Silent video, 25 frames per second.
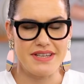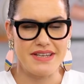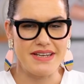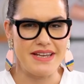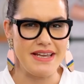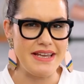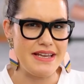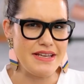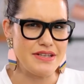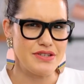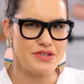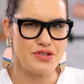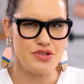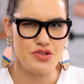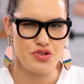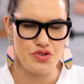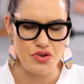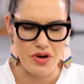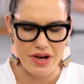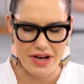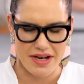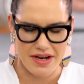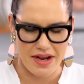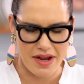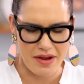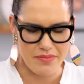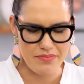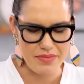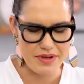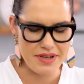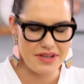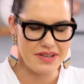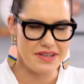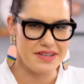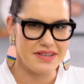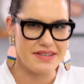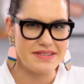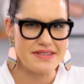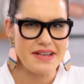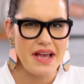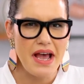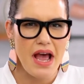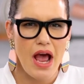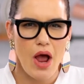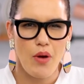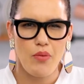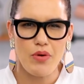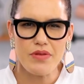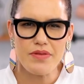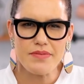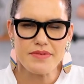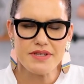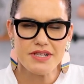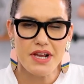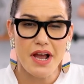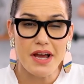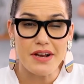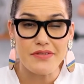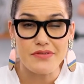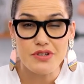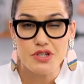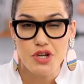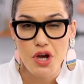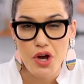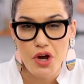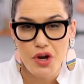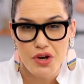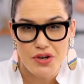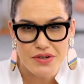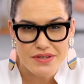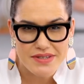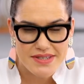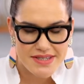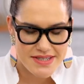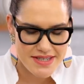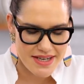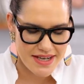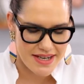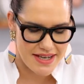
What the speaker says: in here straight up because I want them to kind of toast